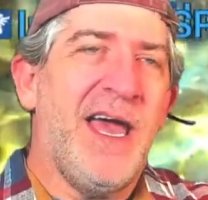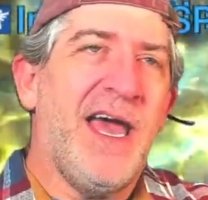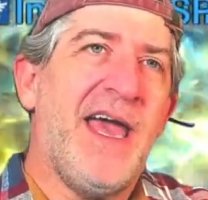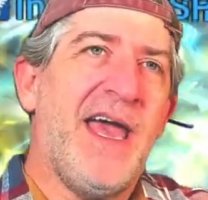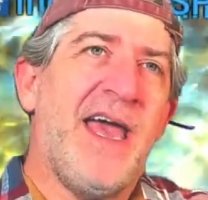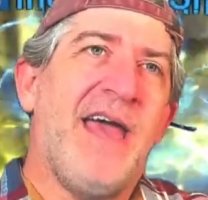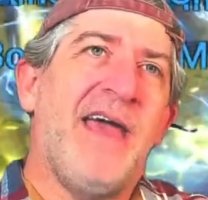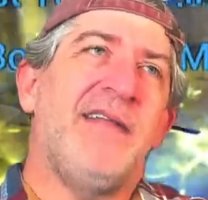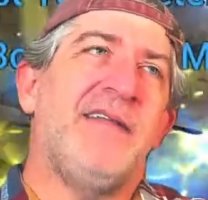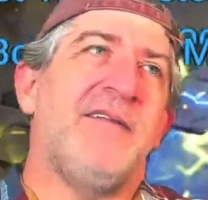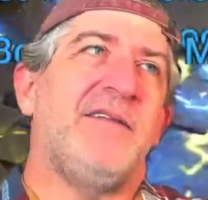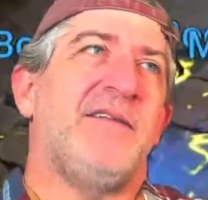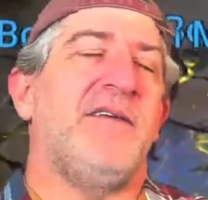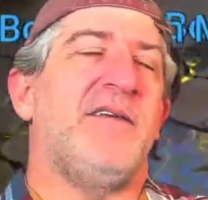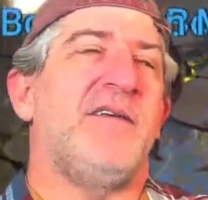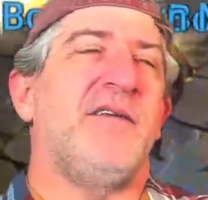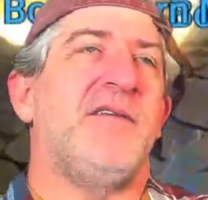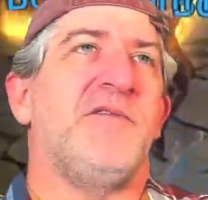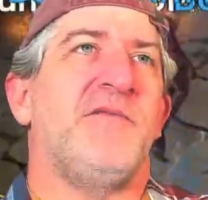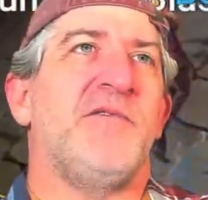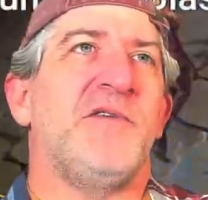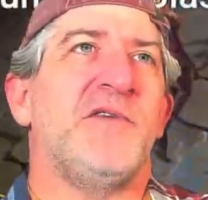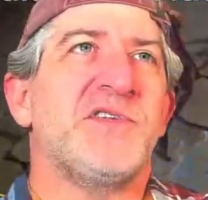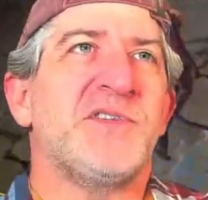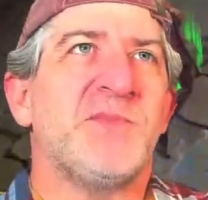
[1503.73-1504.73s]
And
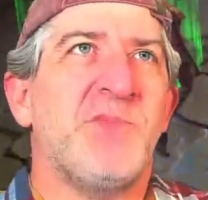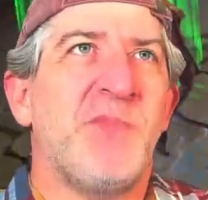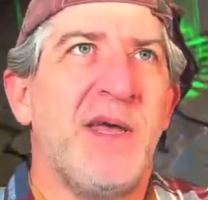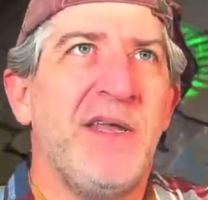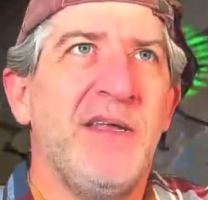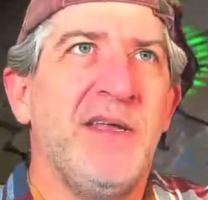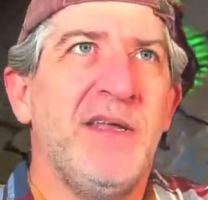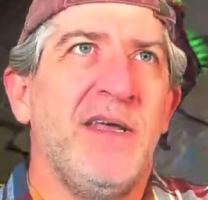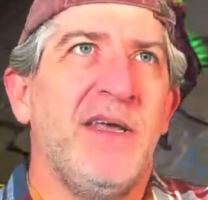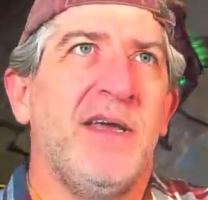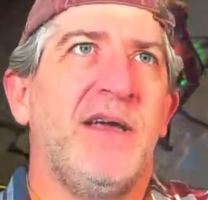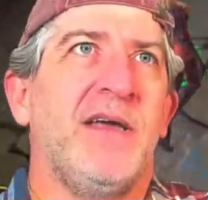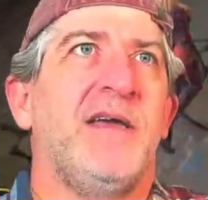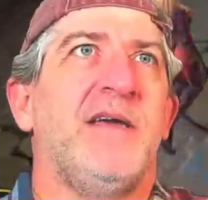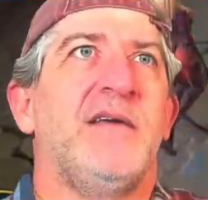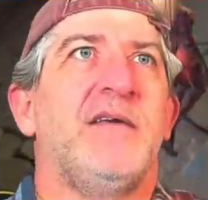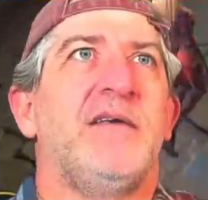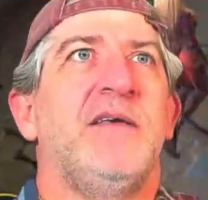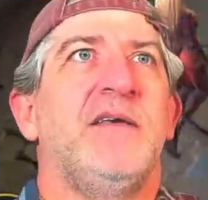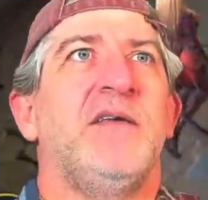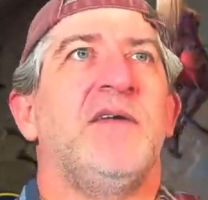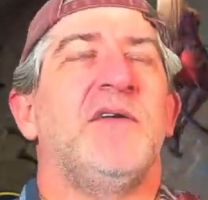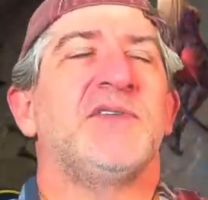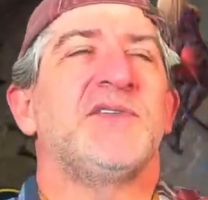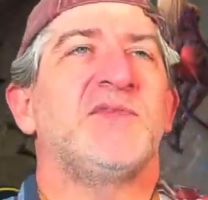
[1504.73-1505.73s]
for spending,
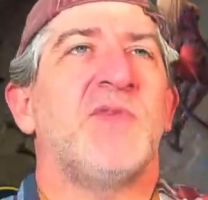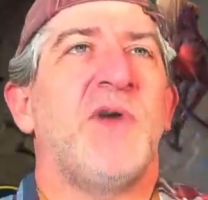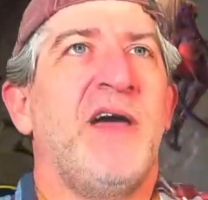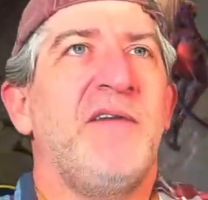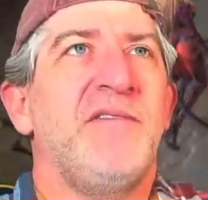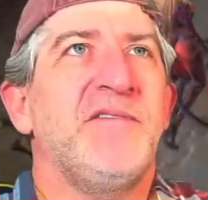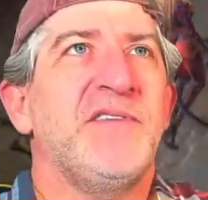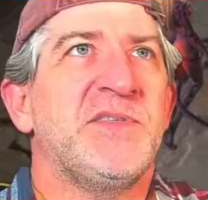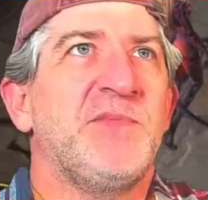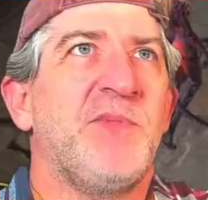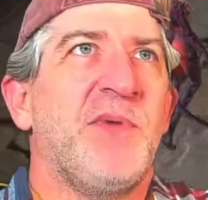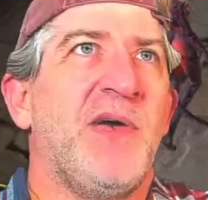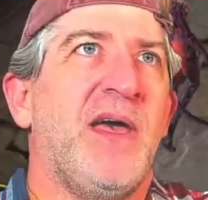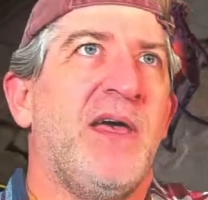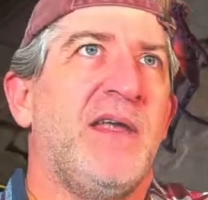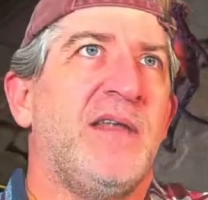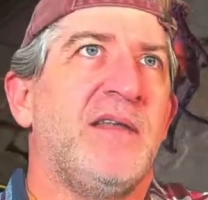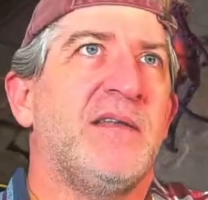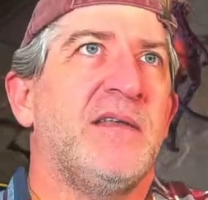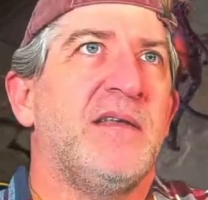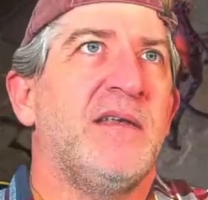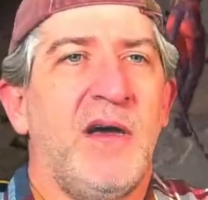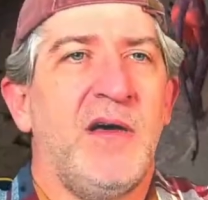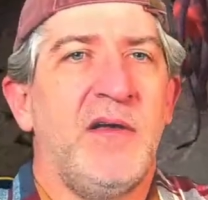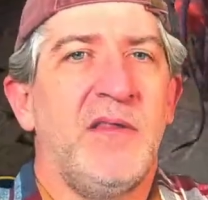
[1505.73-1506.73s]
so I've
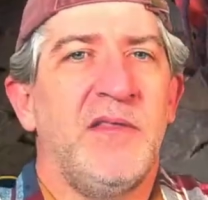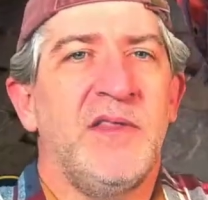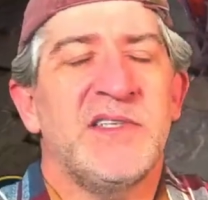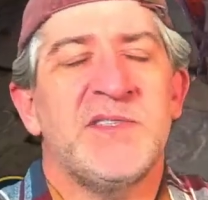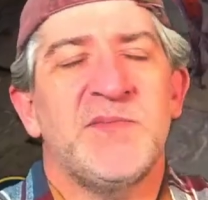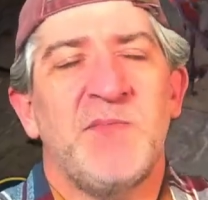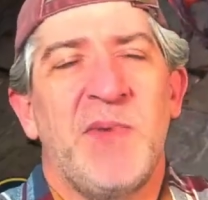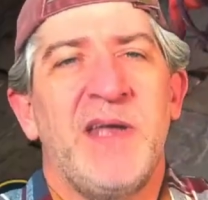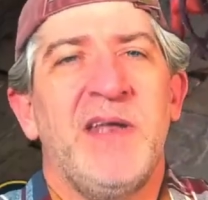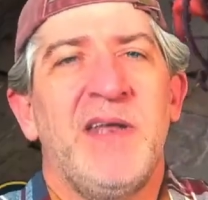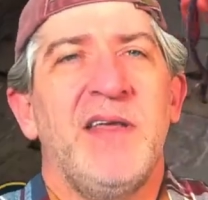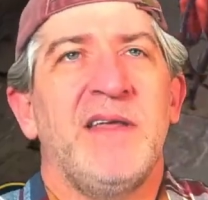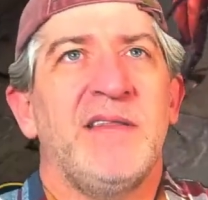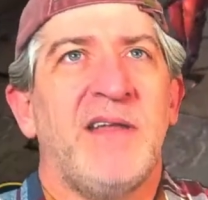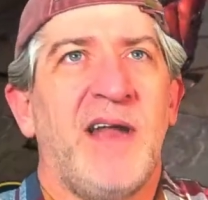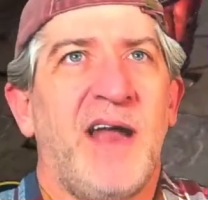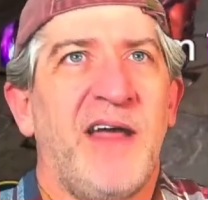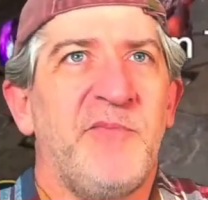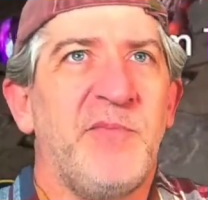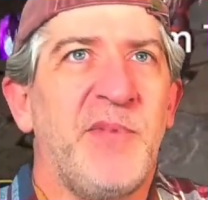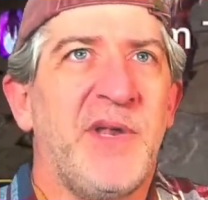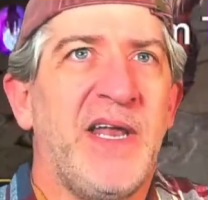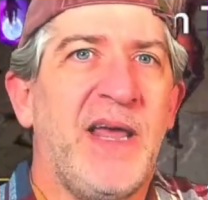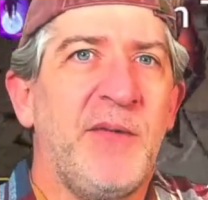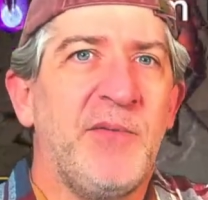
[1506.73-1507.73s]
spent the spending that
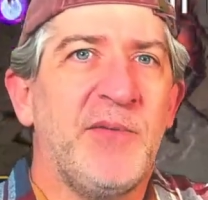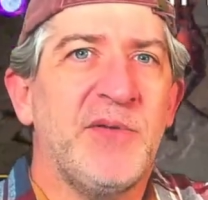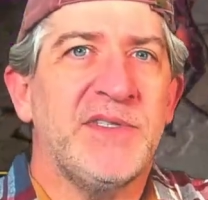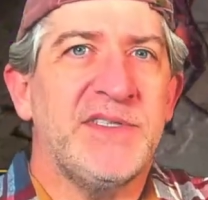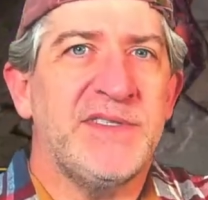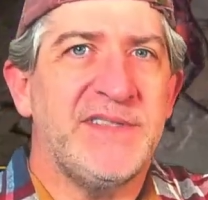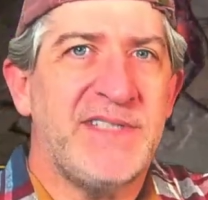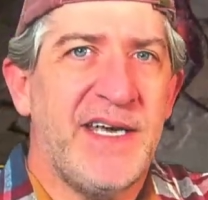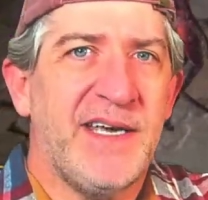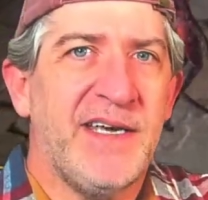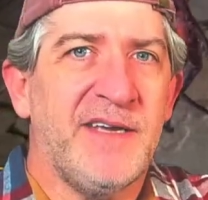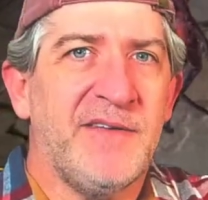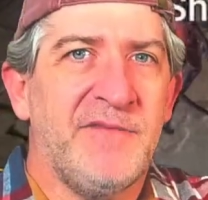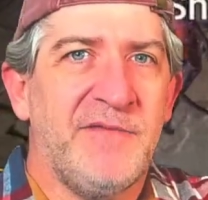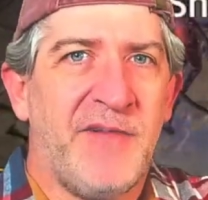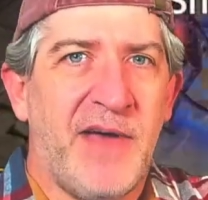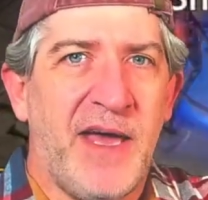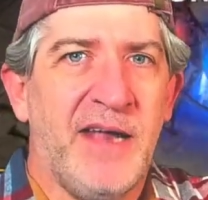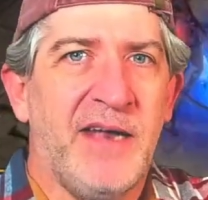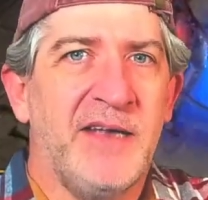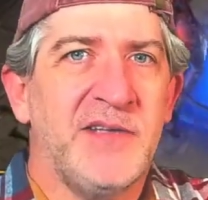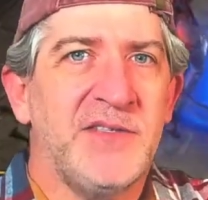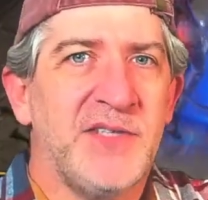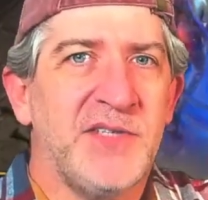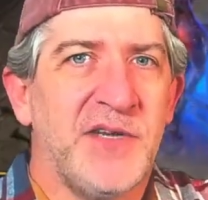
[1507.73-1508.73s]
I've been able to take
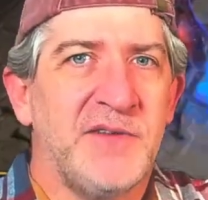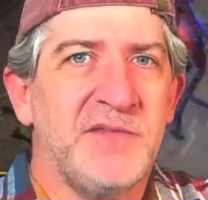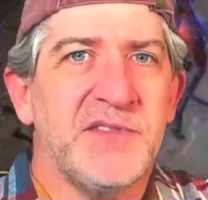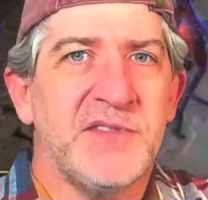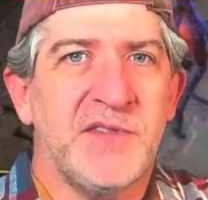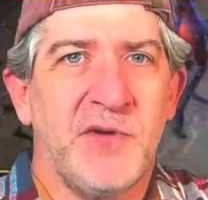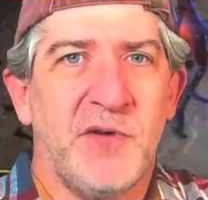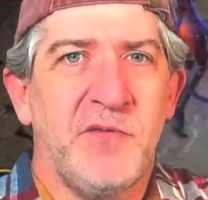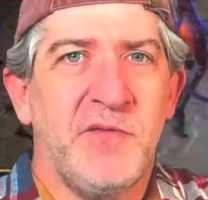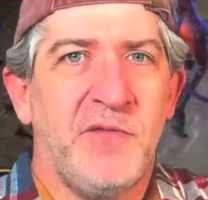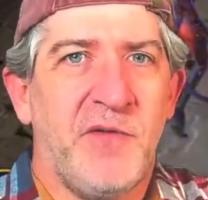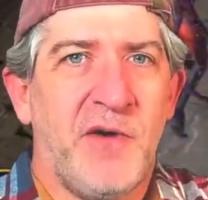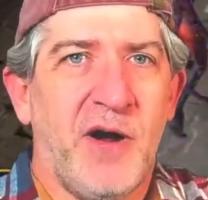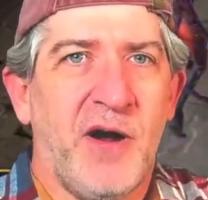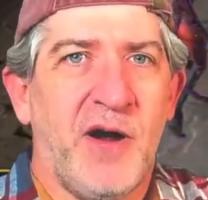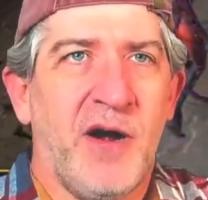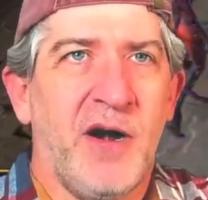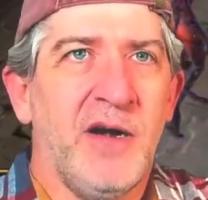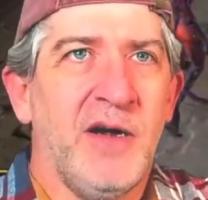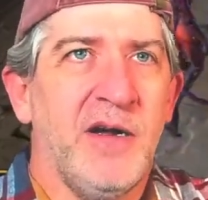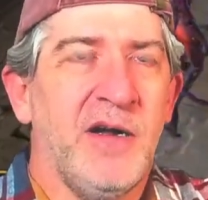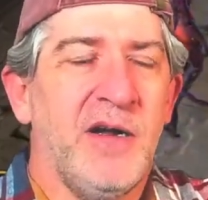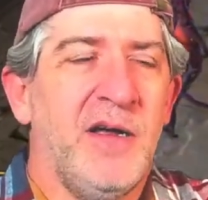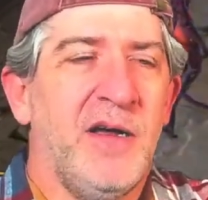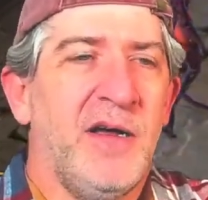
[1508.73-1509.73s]
advantage of so
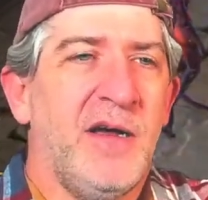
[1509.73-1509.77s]
far.